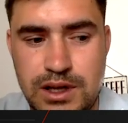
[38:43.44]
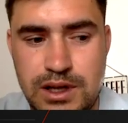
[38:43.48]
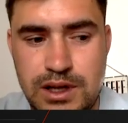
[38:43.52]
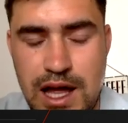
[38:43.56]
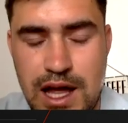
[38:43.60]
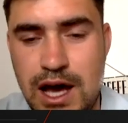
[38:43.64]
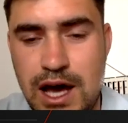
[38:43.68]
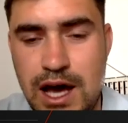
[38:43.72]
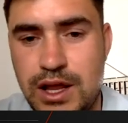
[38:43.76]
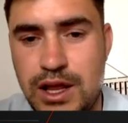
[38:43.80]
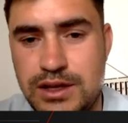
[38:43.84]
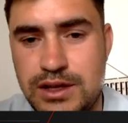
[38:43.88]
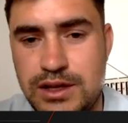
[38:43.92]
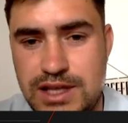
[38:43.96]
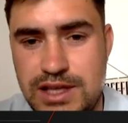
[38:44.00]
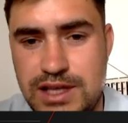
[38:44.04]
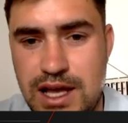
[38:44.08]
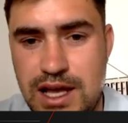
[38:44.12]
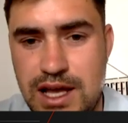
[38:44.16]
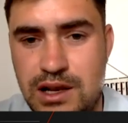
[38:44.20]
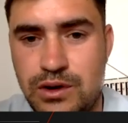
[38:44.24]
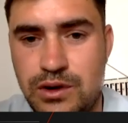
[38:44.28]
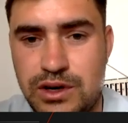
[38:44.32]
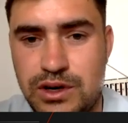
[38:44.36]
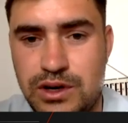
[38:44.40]
How that
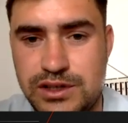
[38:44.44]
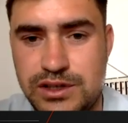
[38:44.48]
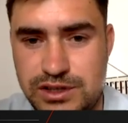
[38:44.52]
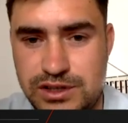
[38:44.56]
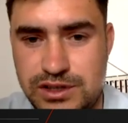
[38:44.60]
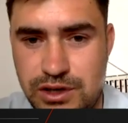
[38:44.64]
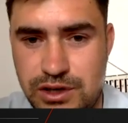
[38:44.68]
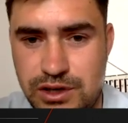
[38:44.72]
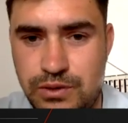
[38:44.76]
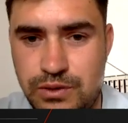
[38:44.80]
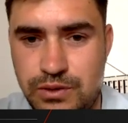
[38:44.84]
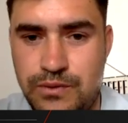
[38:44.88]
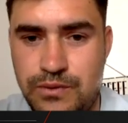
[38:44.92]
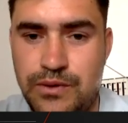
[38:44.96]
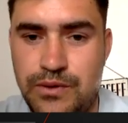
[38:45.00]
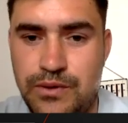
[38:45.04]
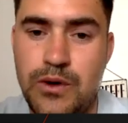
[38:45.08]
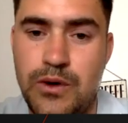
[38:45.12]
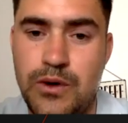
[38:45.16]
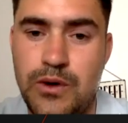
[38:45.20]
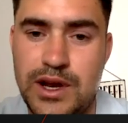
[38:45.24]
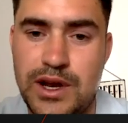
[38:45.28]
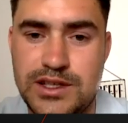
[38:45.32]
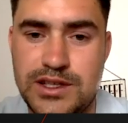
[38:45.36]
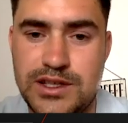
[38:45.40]
then look is, so
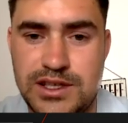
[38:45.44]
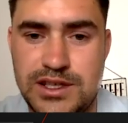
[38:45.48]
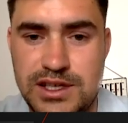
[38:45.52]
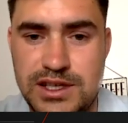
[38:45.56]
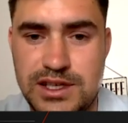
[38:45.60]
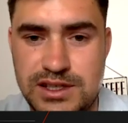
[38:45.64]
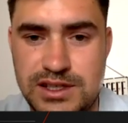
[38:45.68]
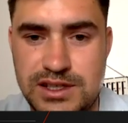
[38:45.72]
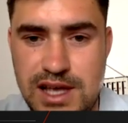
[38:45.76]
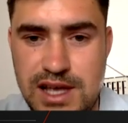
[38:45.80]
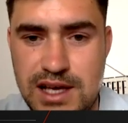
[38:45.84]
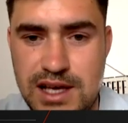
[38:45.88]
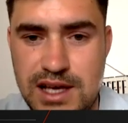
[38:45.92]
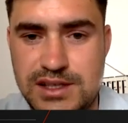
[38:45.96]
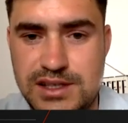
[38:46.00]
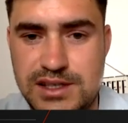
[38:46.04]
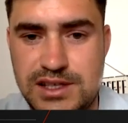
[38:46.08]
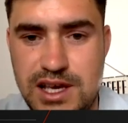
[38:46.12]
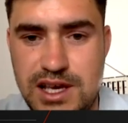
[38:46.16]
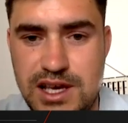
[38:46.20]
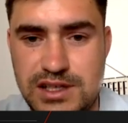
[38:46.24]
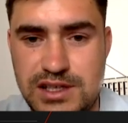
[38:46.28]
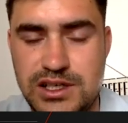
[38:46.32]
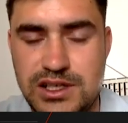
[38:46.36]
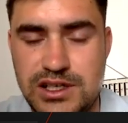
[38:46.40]
going into this next
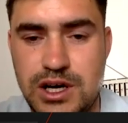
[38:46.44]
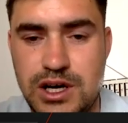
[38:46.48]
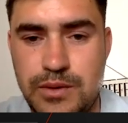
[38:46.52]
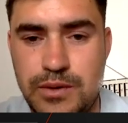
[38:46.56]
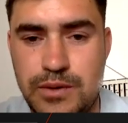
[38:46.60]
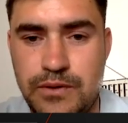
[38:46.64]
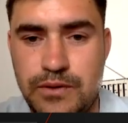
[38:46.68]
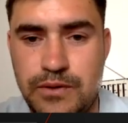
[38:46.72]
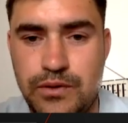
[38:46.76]
season coming